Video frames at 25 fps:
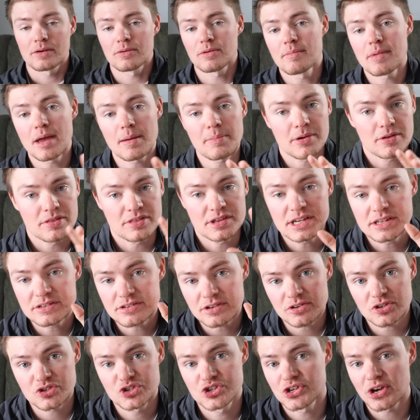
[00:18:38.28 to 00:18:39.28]
And remember, these
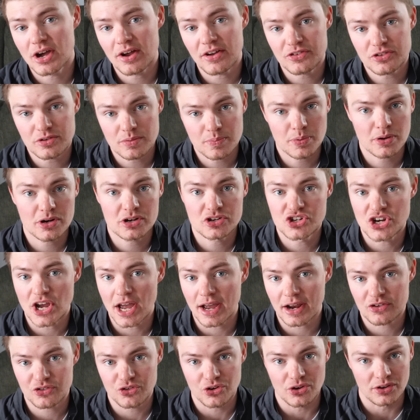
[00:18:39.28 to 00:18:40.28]
are just
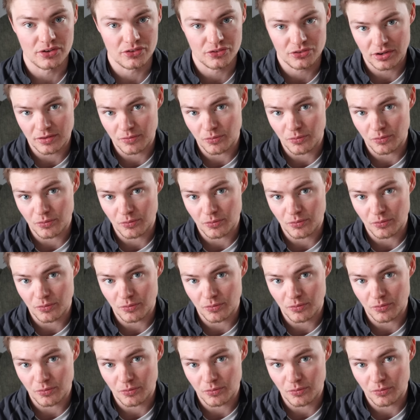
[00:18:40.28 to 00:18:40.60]
projections.